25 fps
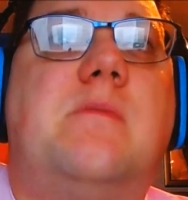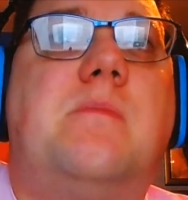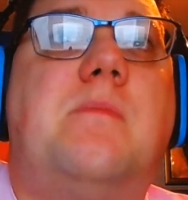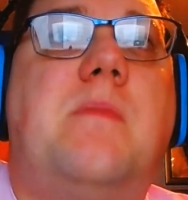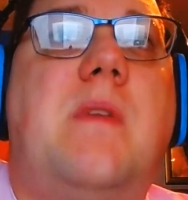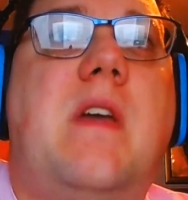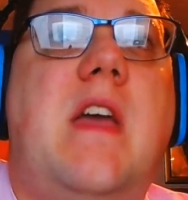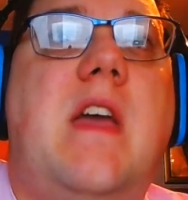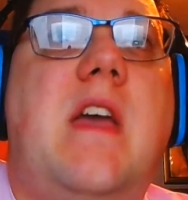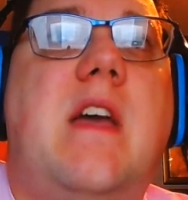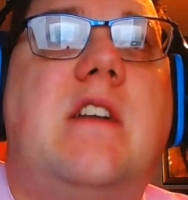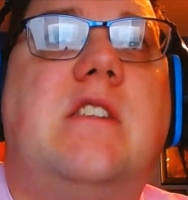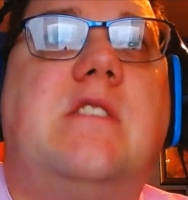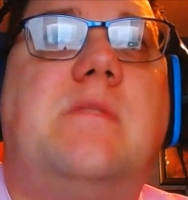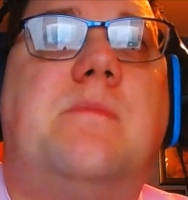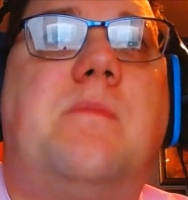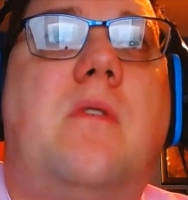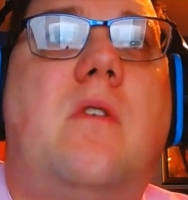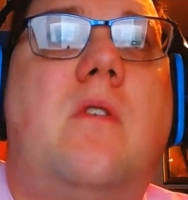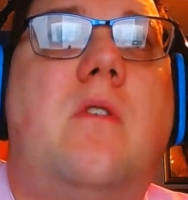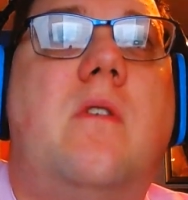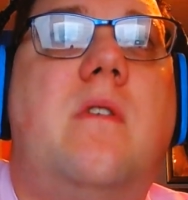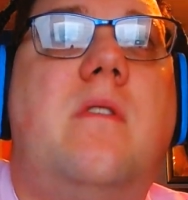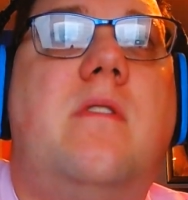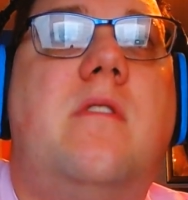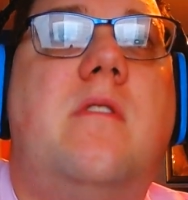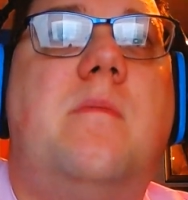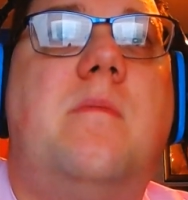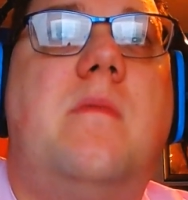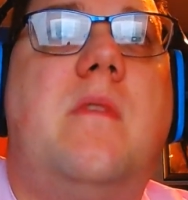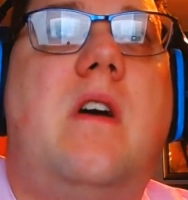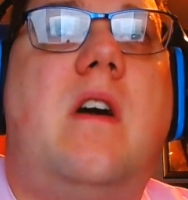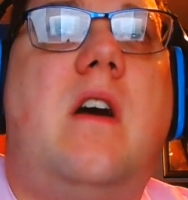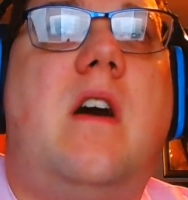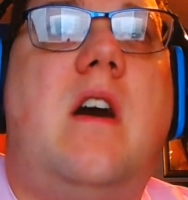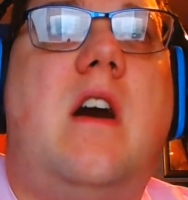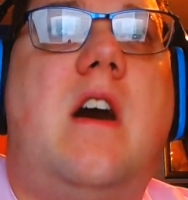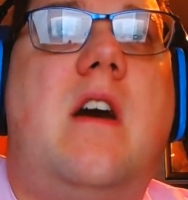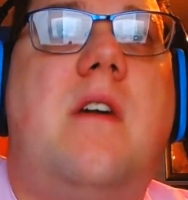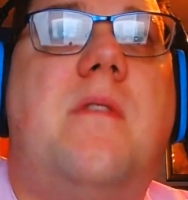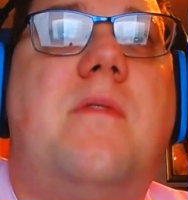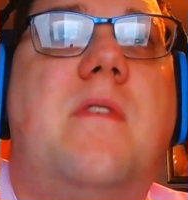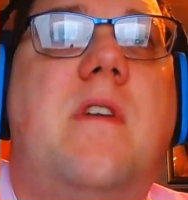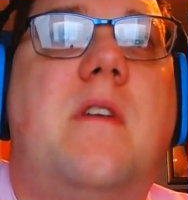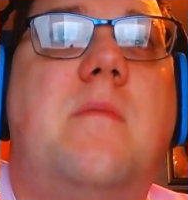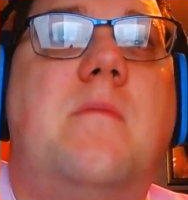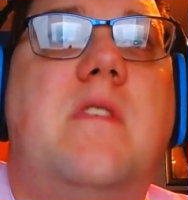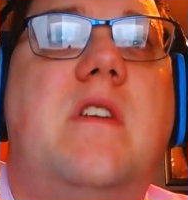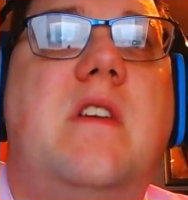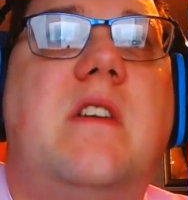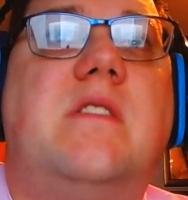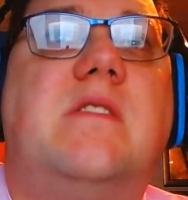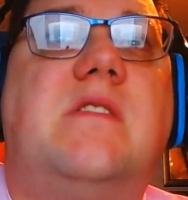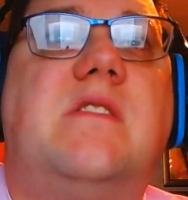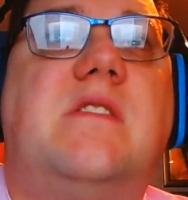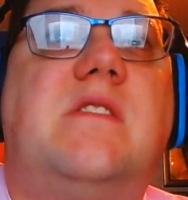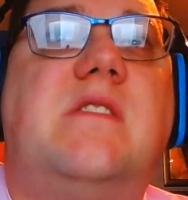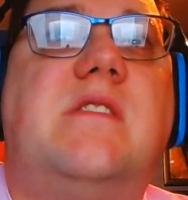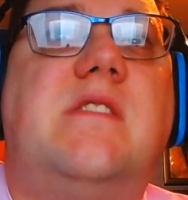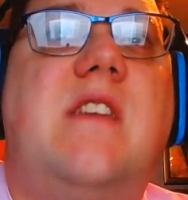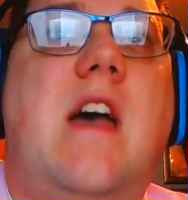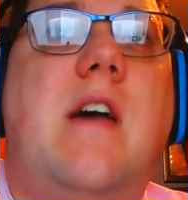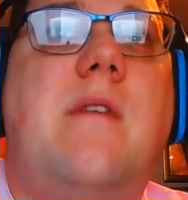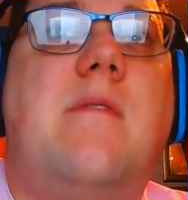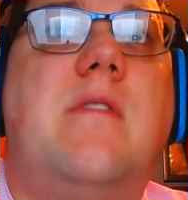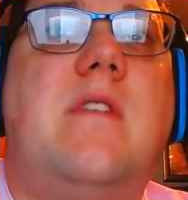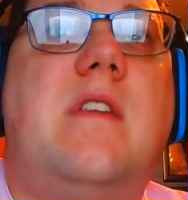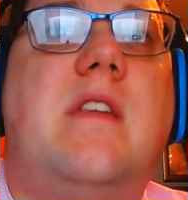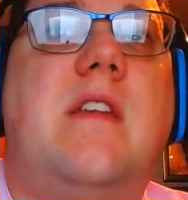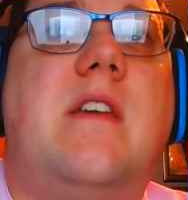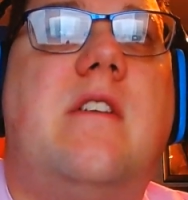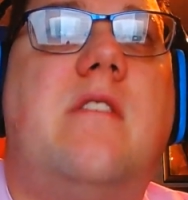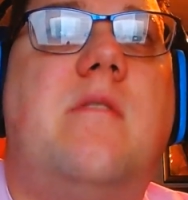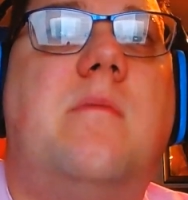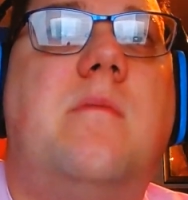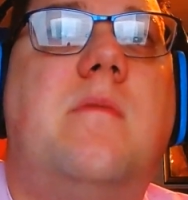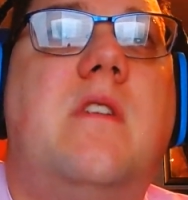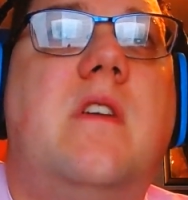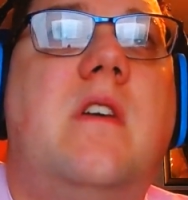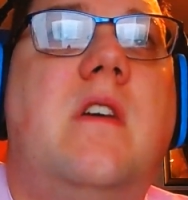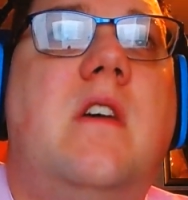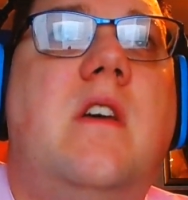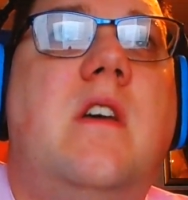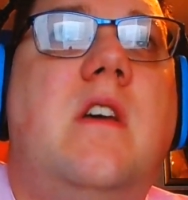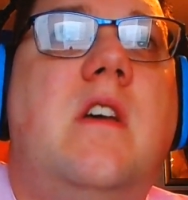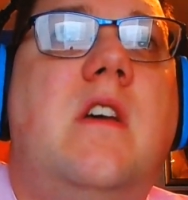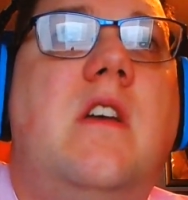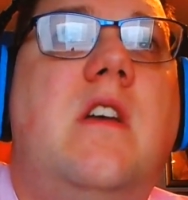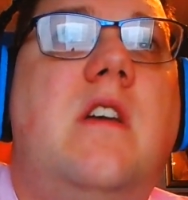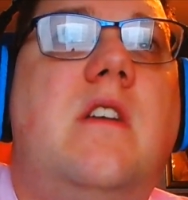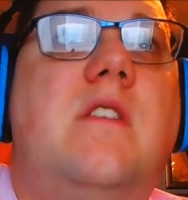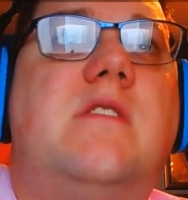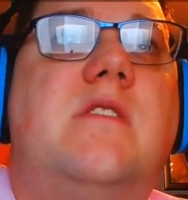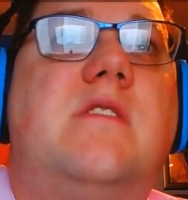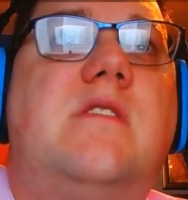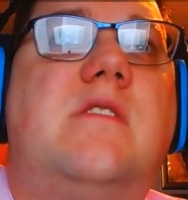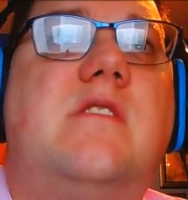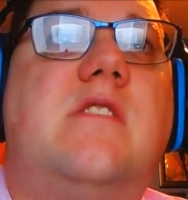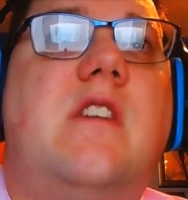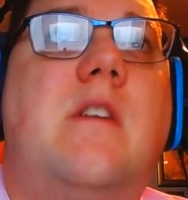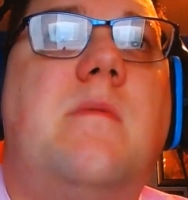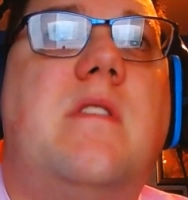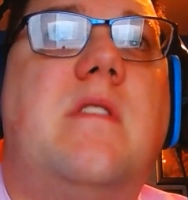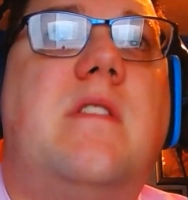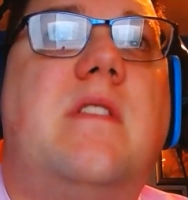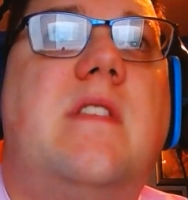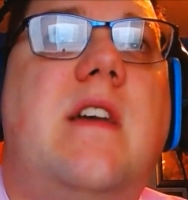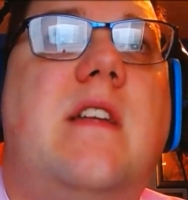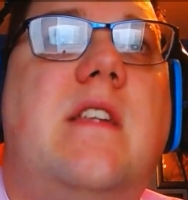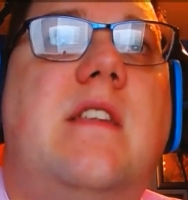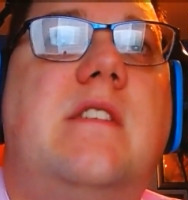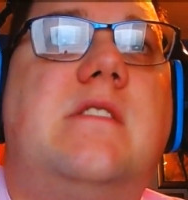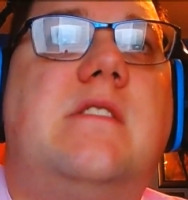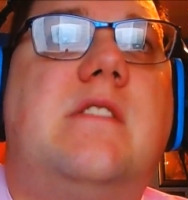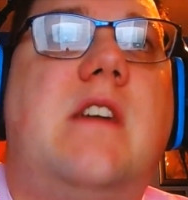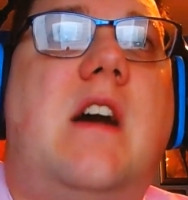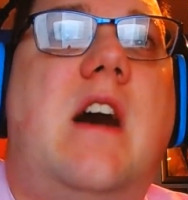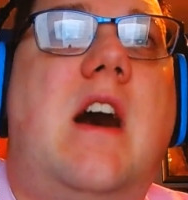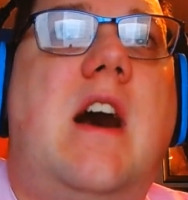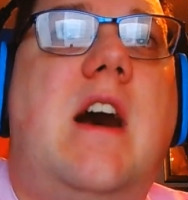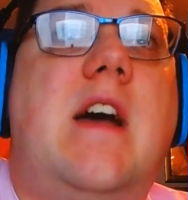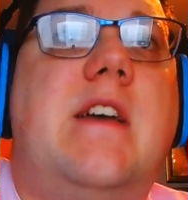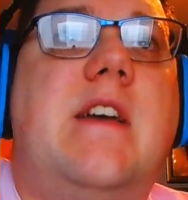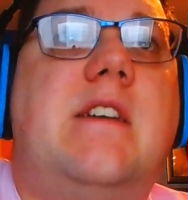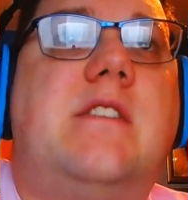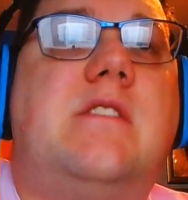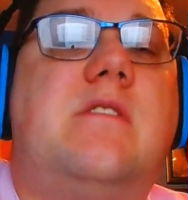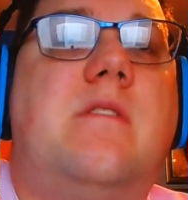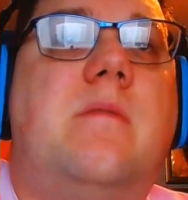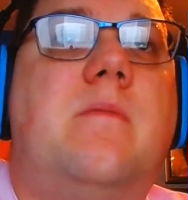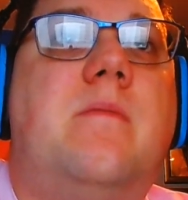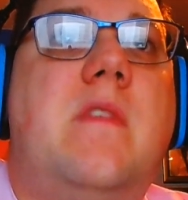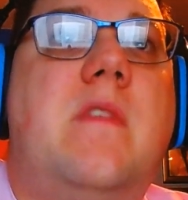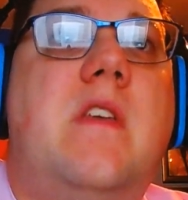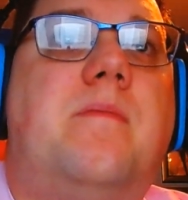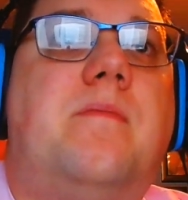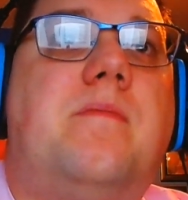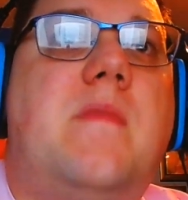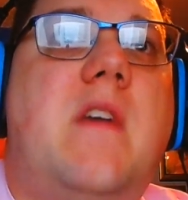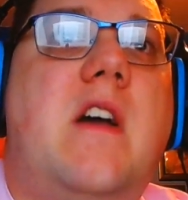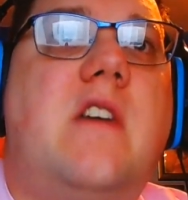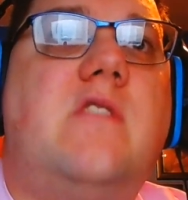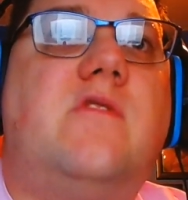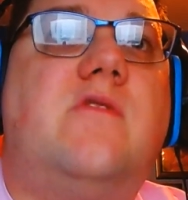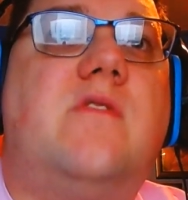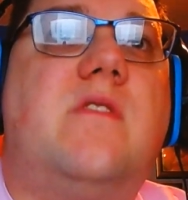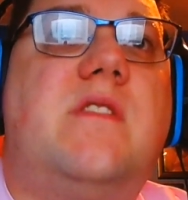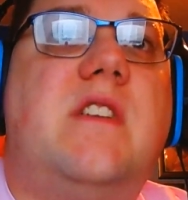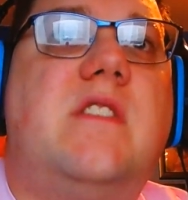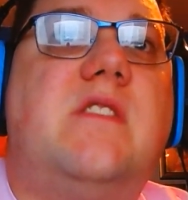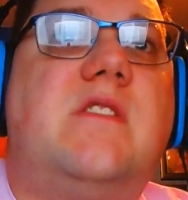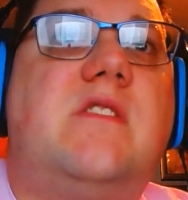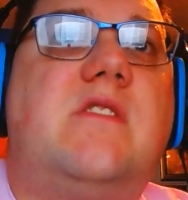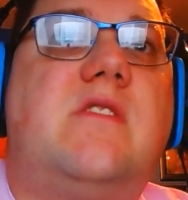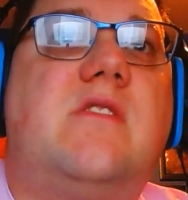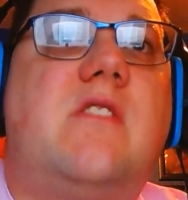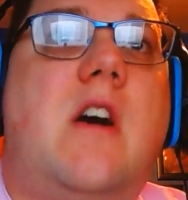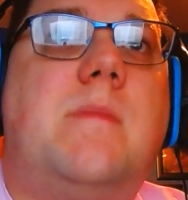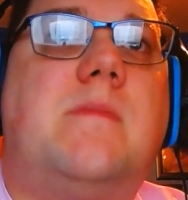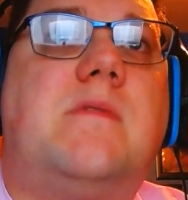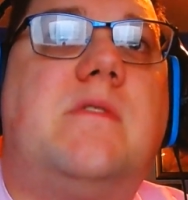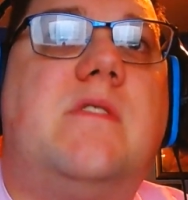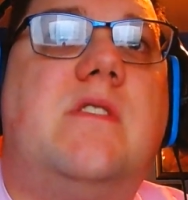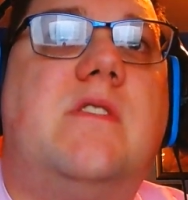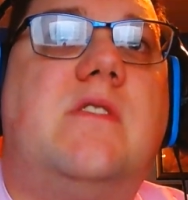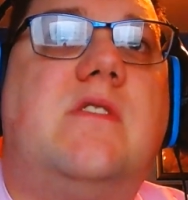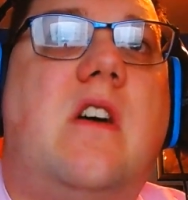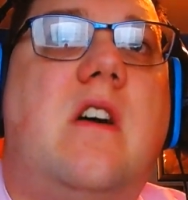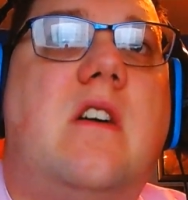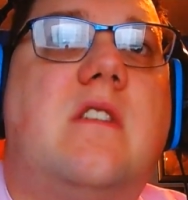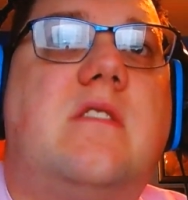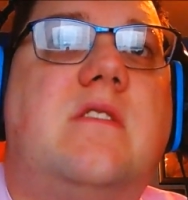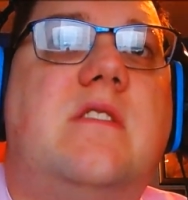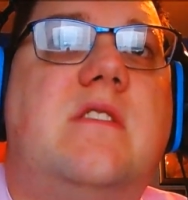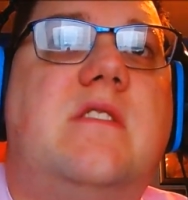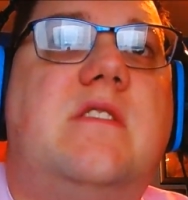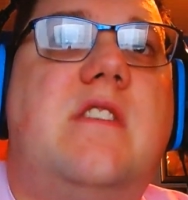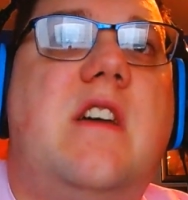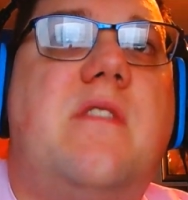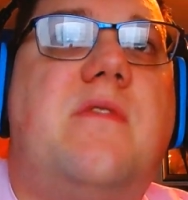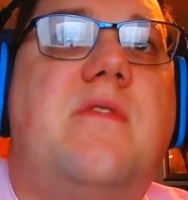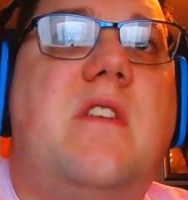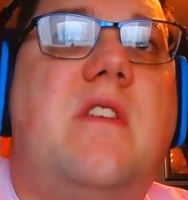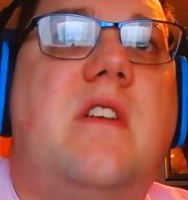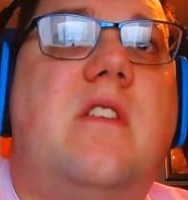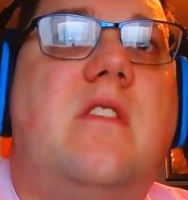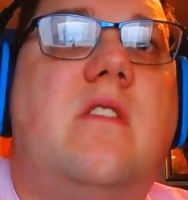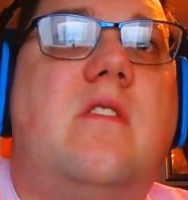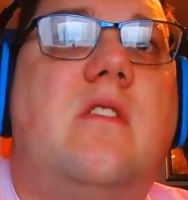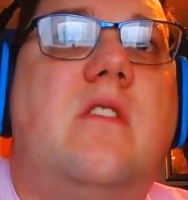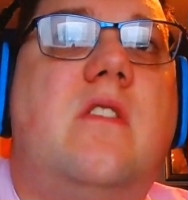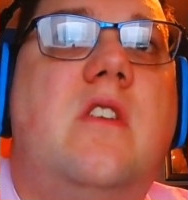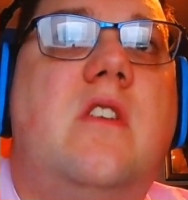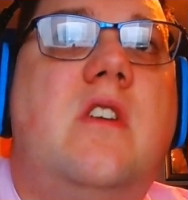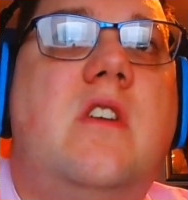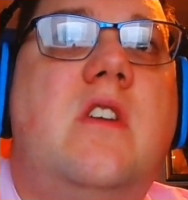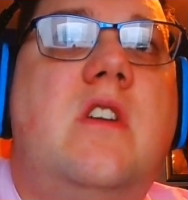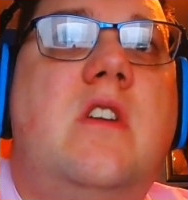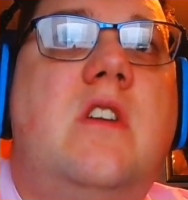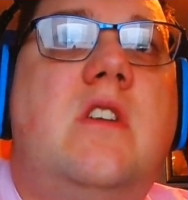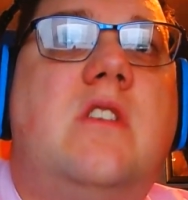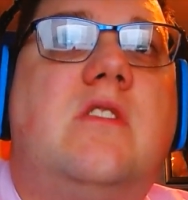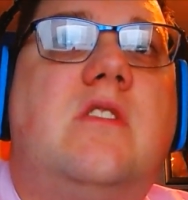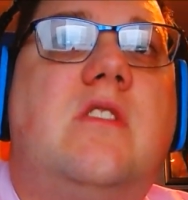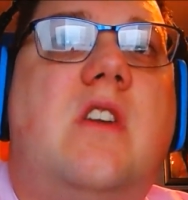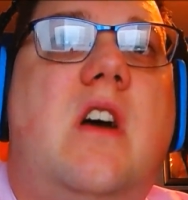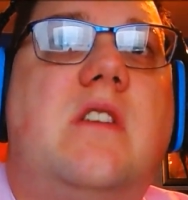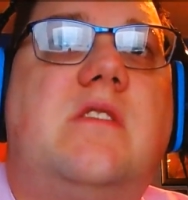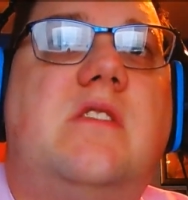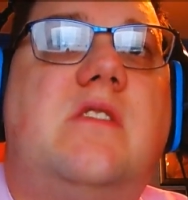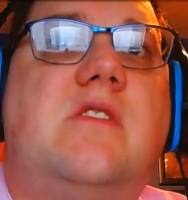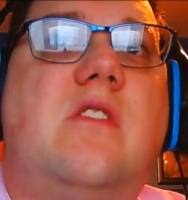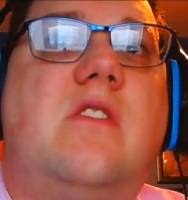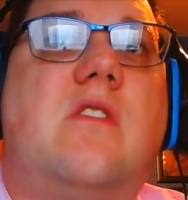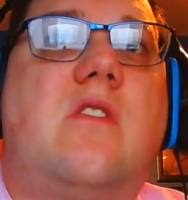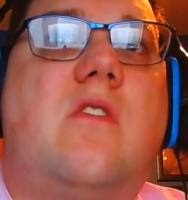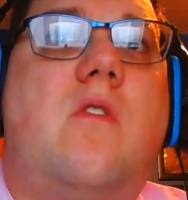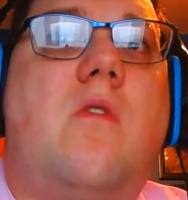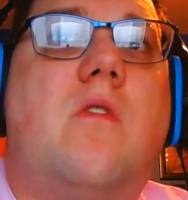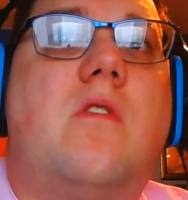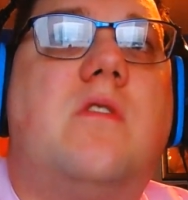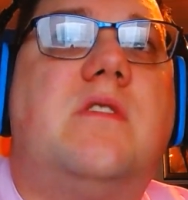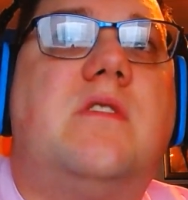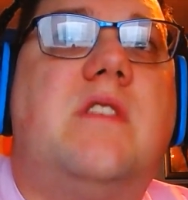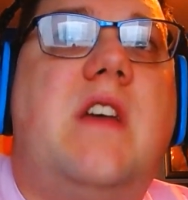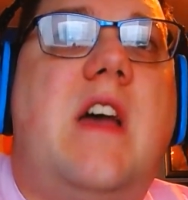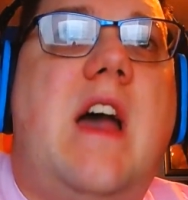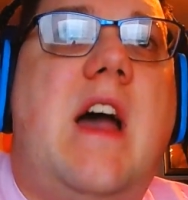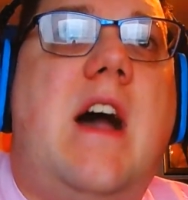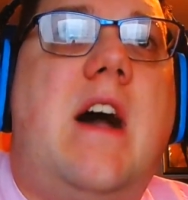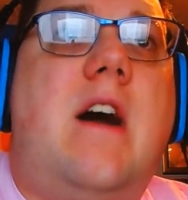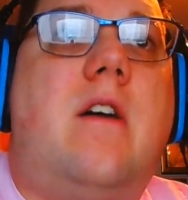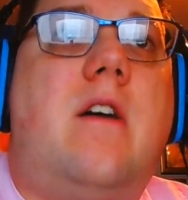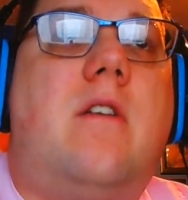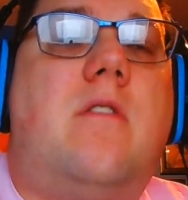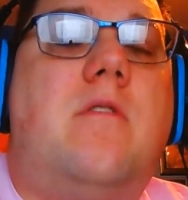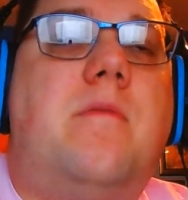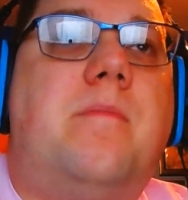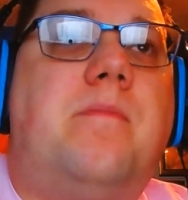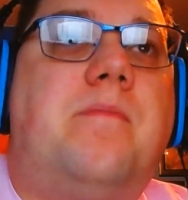pants, pulling them off, and begins stabbing him in the stomach, then his eyes. Patrick then stomps the dog to death, then tosses a quarter to Al.